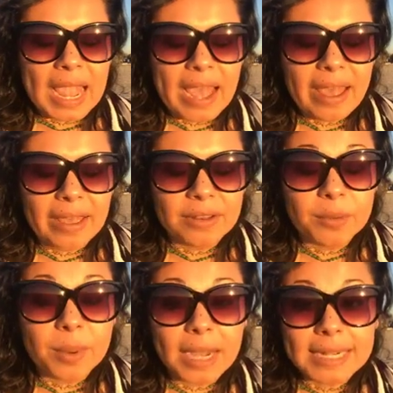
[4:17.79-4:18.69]
and
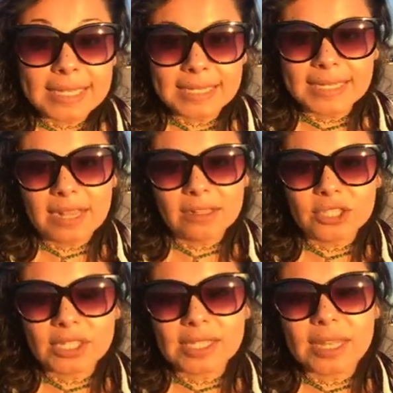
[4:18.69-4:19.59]
the body's intelligence,